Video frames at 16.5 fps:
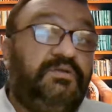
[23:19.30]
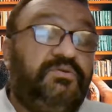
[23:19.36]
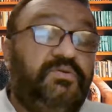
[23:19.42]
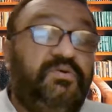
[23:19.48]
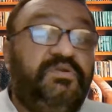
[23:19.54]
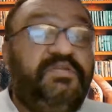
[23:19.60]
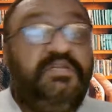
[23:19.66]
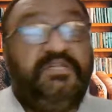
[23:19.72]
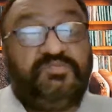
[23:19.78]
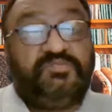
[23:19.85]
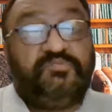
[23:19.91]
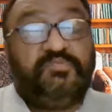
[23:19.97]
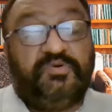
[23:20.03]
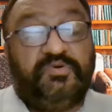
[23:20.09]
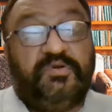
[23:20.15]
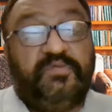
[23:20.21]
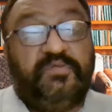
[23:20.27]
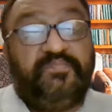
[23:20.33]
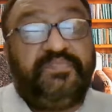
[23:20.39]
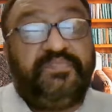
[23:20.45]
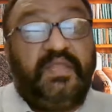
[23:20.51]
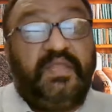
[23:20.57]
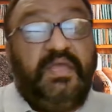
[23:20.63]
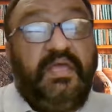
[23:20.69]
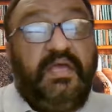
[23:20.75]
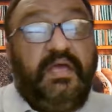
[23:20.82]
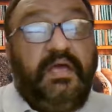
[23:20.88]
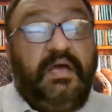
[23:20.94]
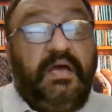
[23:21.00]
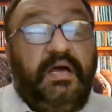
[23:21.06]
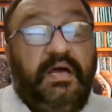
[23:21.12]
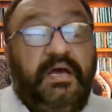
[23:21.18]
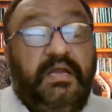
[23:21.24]
told in his book.
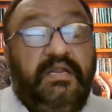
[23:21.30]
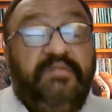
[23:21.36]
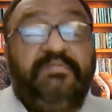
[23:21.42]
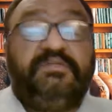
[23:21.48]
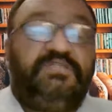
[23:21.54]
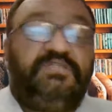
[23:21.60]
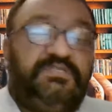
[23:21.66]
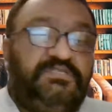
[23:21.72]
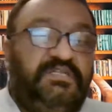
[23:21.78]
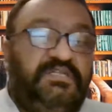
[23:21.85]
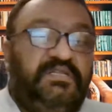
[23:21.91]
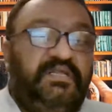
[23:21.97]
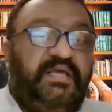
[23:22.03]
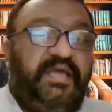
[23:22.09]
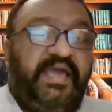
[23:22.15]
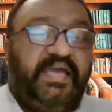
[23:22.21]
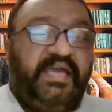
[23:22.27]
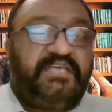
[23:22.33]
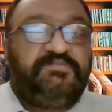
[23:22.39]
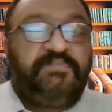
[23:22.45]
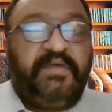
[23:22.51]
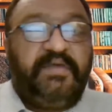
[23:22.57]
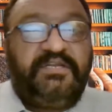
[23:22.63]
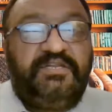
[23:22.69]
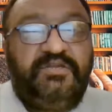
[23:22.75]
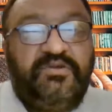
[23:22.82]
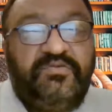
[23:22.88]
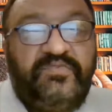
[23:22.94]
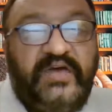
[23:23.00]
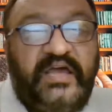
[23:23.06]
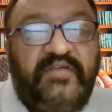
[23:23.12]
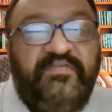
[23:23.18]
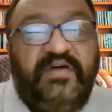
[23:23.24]
Number 16, expect
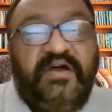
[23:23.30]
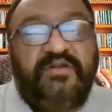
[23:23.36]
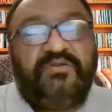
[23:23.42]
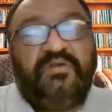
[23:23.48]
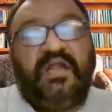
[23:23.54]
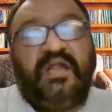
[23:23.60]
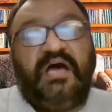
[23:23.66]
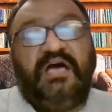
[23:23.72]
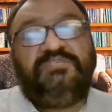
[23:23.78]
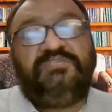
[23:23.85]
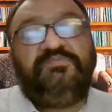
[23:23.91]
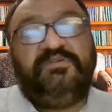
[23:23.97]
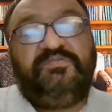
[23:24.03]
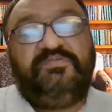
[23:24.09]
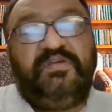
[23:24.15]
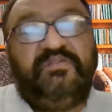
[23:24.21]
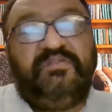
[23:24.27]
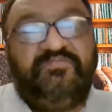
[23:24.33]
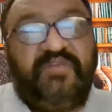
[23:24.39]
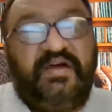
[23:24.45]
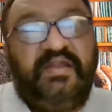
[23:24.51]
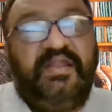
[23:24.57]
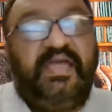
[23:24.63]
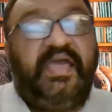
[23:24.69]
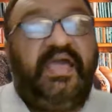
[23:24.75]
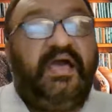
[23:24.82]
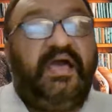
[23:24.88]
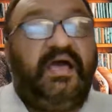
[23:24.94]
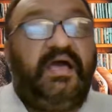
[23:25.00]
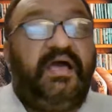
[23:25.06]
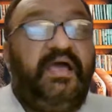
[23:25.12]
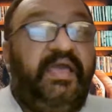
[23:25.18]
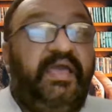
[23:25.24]
your Viva to last between 1
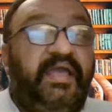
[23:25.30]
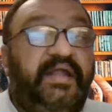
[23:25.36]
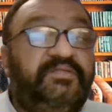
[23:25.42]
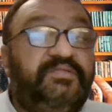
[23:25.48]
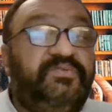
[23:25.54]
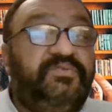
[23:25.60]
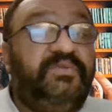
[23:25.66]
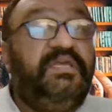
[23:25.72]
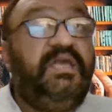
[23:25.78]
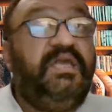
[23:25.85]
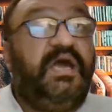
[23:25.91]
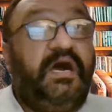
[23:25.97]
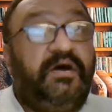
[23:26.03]
and 3